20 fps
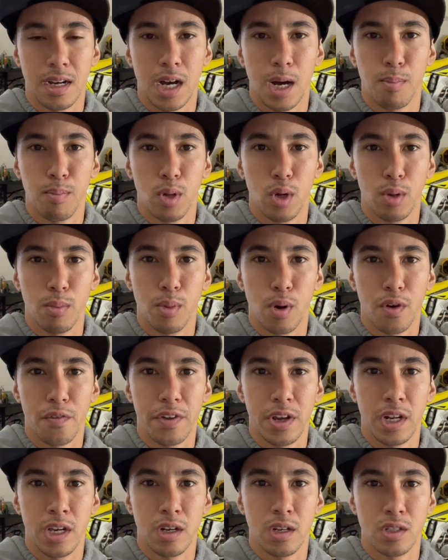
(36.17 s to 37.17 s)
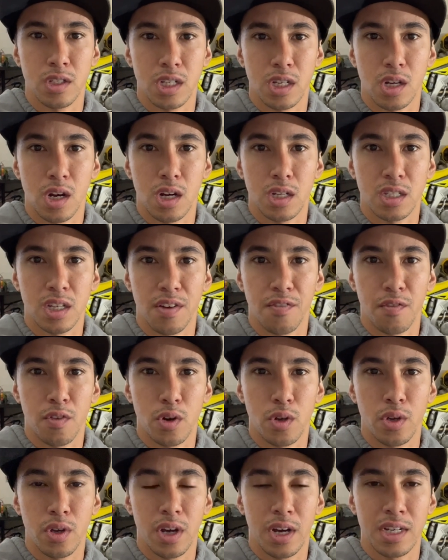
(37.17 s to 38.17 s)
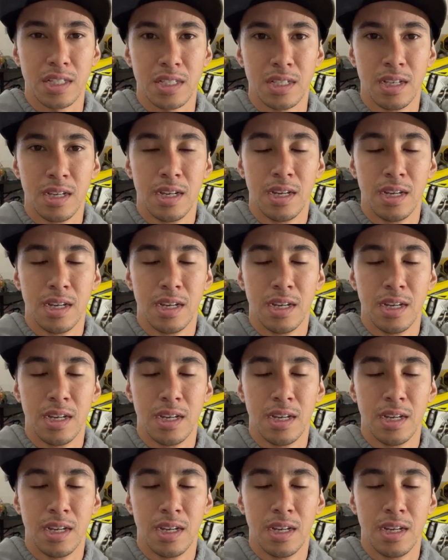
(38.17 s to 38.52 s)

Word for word: upload more videos and content for you guys.